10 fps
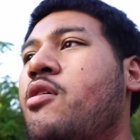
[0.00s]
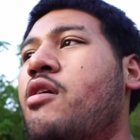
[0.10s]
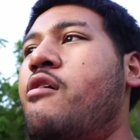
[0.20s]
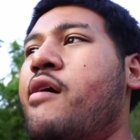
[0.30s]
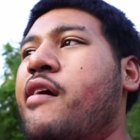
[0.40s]

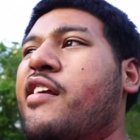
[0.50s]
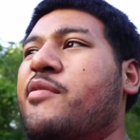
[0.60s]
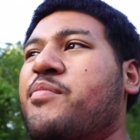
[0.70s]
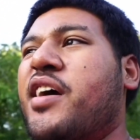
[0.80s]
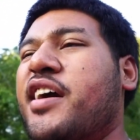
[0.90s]
and
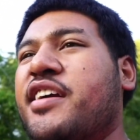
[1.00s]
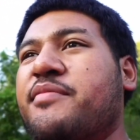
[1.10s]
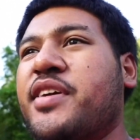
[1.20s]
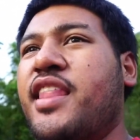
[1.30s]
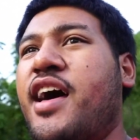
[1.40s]
probably give
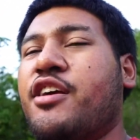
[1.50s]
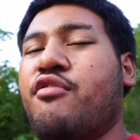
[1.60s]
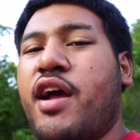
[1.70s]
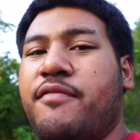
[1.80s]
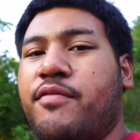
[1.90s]
me a lot of
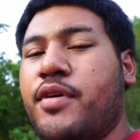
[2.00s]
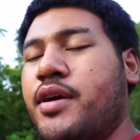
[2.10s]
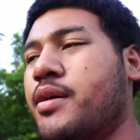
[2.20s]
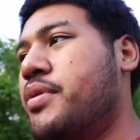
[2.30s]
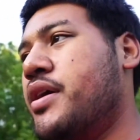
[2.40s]
crap for
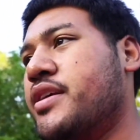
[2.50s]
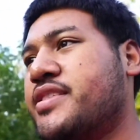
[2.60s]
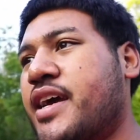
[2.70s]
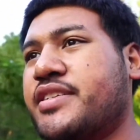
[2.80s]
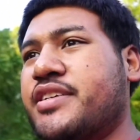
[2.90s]
it, but it's
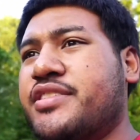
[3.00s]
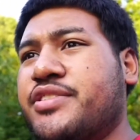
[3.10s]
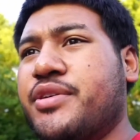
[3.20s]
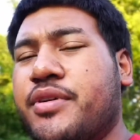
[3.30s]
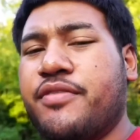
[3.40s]
actually a
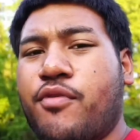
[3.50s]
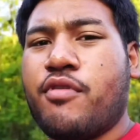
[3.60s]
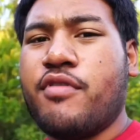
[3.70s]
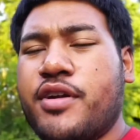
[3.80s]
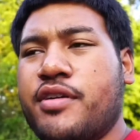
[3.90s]
Toyota
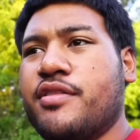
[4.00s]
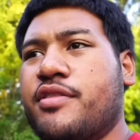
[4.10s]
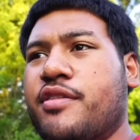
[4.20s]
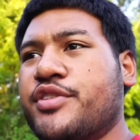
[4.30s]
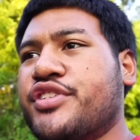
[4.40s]
4Runner
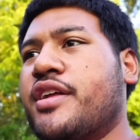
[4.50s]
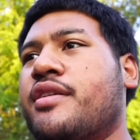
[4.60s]
3rd gen.